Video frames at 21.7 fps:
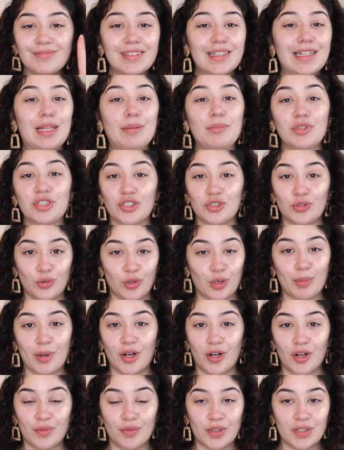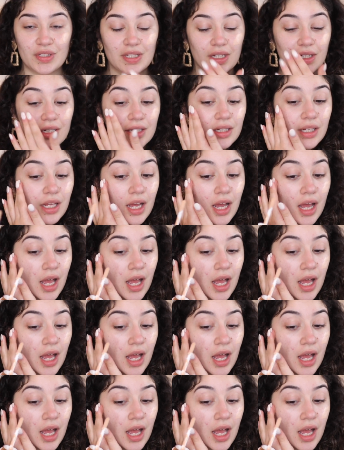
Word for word: let me just talk about her for a second.